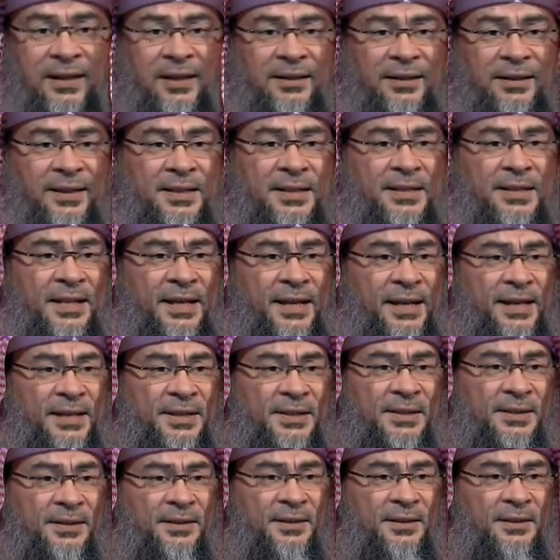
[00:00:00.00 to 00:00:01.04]
that this
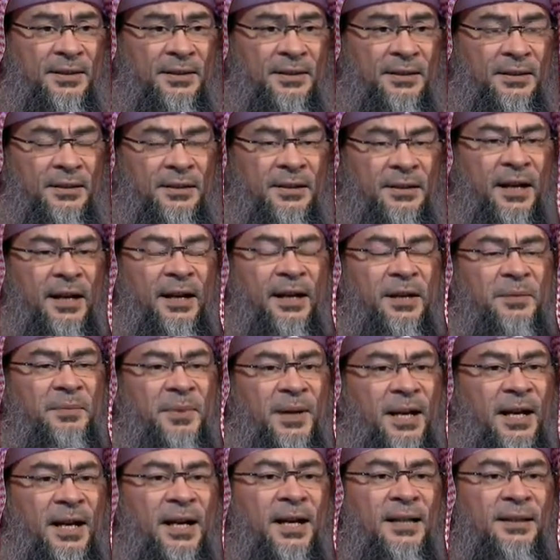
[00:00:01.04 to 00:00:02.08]
is the
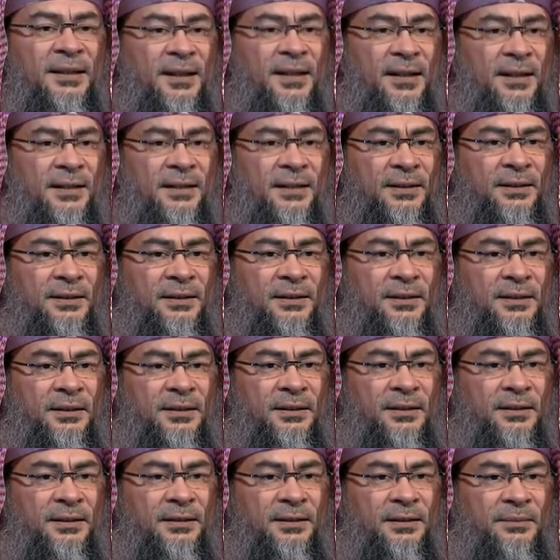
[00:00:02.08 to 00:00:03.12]
ibadah
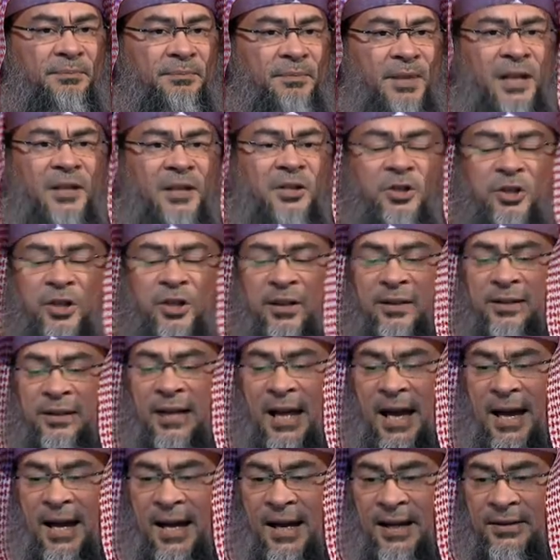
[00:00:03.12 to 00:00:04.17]
mentioned
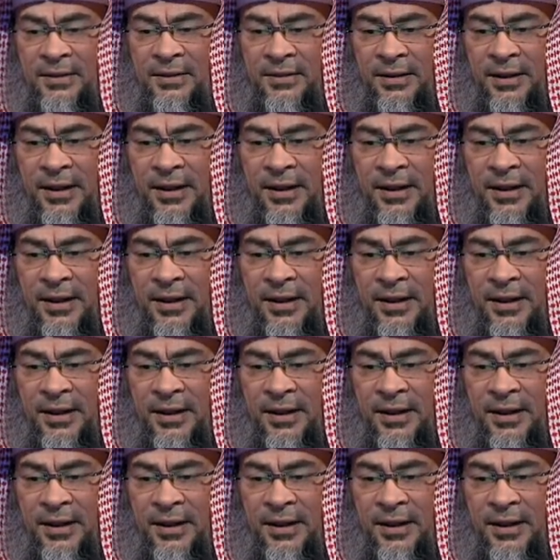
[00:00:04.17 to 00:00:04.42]
and